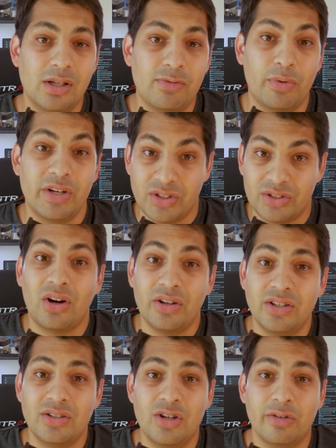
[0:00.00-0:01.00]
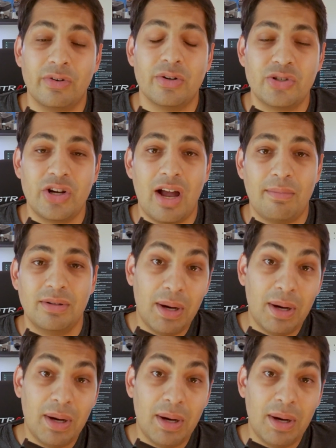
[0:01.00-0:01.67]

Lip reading: you've already started your first job.